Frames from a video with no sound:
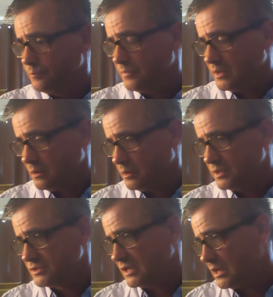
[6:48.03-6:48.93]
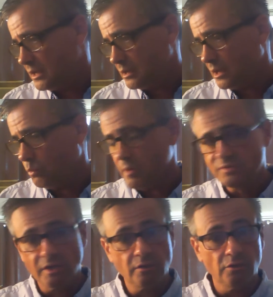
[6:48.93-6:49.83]
There is a
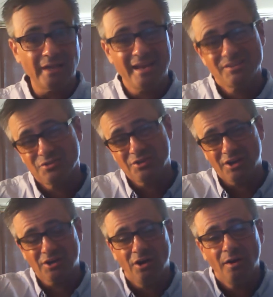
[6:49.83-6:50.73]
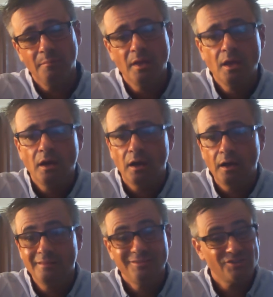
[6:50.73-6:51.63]
website called hazard.com.
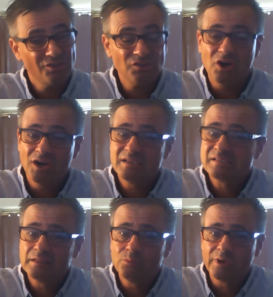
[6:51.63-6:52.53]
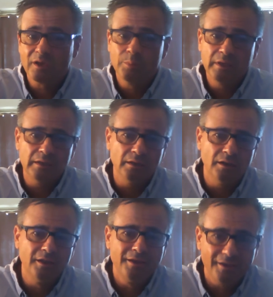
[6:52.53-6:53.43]
There's also, honestly,
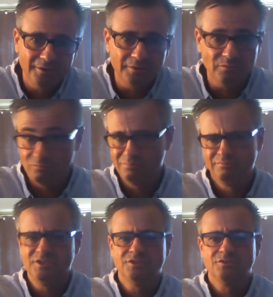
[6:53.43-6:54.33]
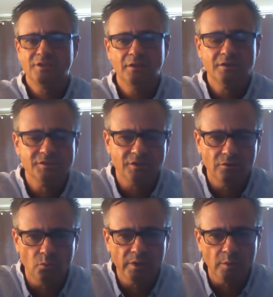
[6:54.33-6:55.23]
Wikipedia. And a teacher telling us to go
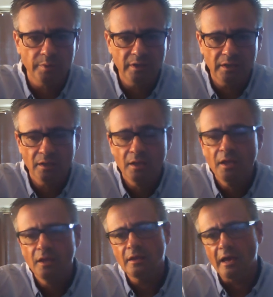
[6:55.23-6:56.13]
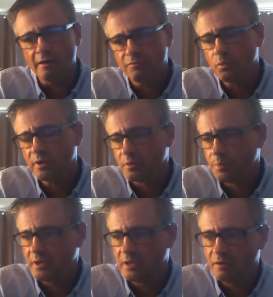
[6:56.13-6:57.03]
to Wikipedia. Yeah, for
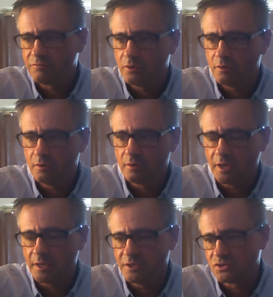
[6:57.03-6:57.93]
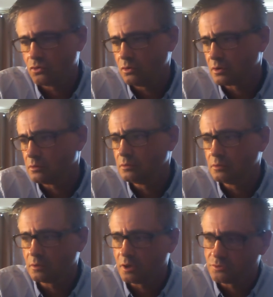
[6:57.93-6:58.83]
Wikipedia, for historical
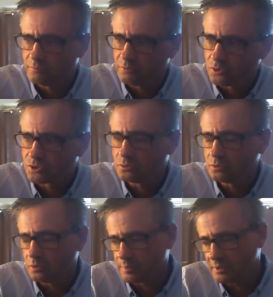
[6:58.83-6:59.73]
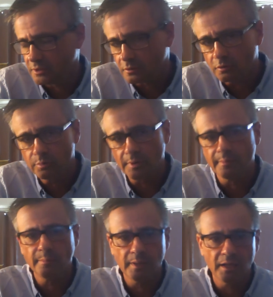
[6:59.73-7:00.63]
or controversial or political, blah,
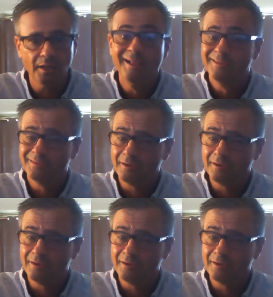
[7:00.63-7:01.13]
blah, blah, not a